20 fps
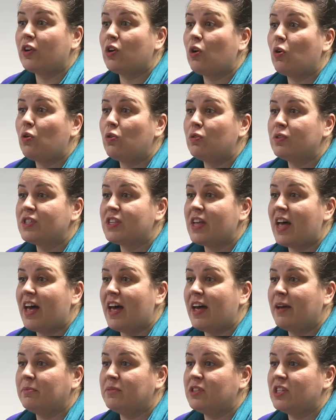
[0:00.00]
the course
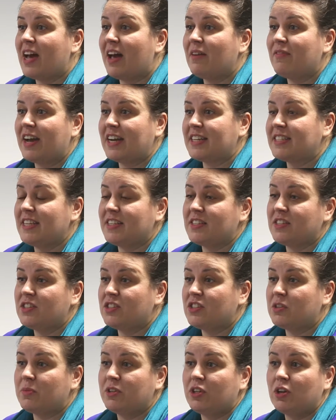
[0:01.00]
to have access to
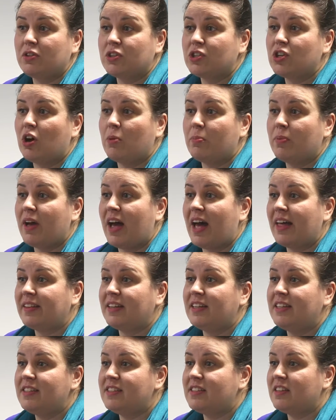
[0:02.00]
some of the other top
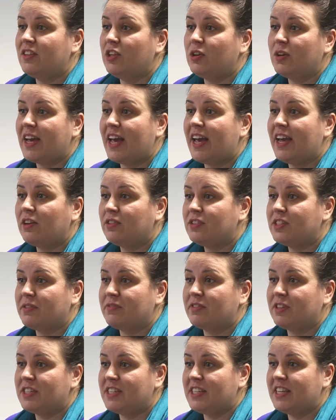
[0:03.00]
athletes in the UK on
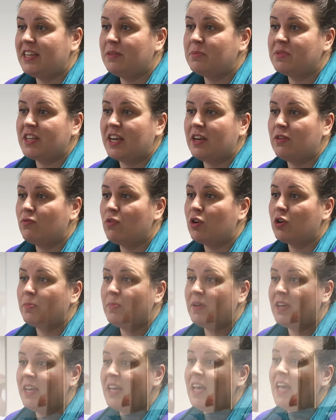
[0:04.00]
different teams, say in
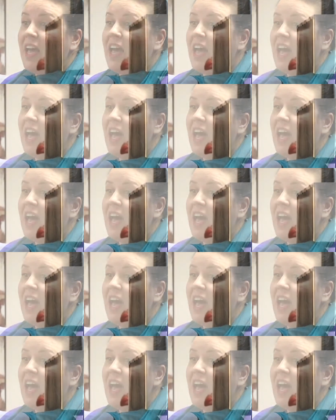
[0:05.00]
rugby,